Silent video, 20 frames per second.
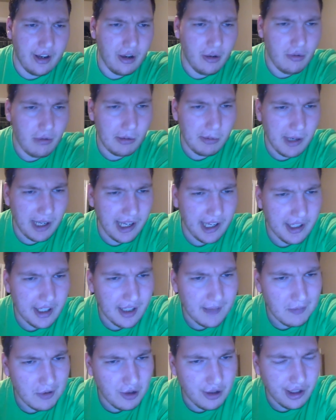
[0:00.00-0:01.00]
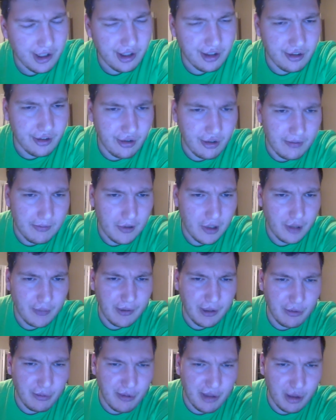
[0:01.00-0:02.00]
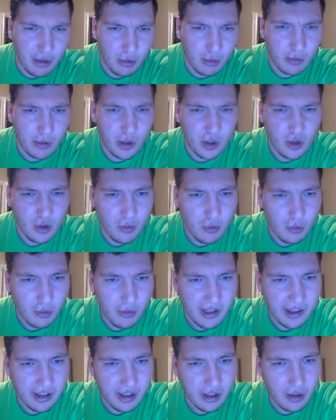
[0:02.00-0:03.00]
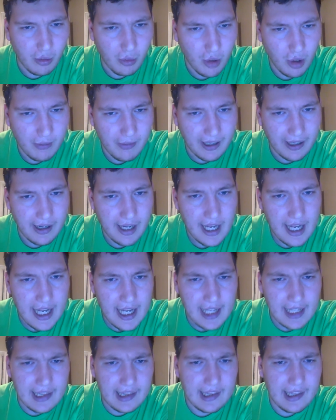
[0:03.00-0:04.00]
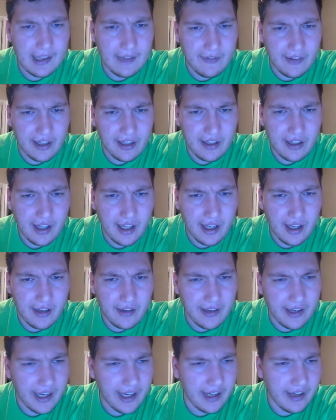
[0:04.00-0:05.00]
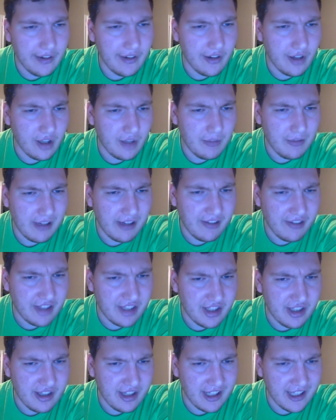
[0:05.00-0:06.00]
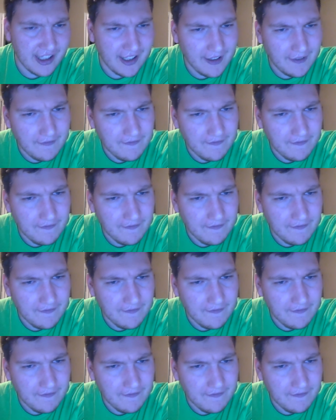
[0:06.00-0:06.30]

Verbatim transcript: where we end up going into an apartment with a woman living and eating her breakfast there.